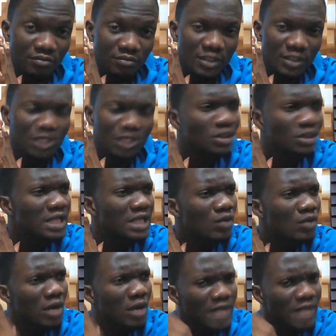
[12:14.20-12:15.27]
And she was
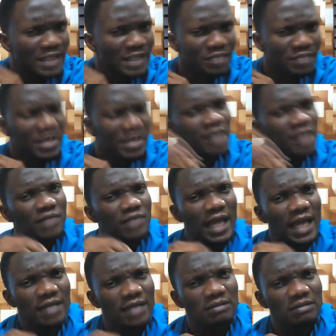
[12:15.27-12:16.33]
like, wow, that's a better
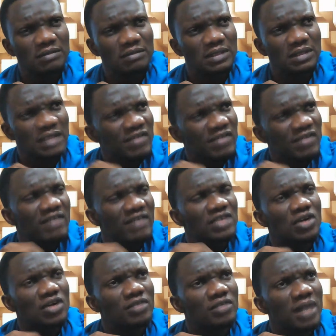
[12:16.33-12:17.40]
plan. I've never
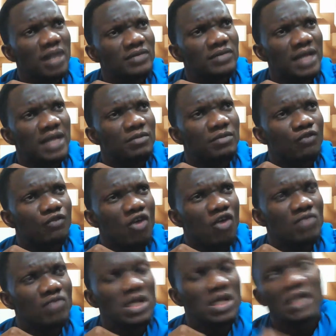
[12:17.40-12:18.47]
thought about that before.
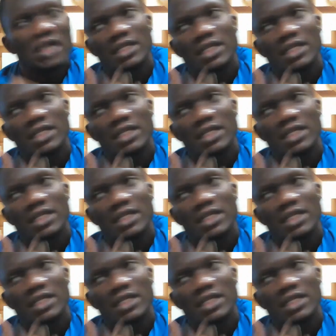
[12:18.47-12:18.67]
I said,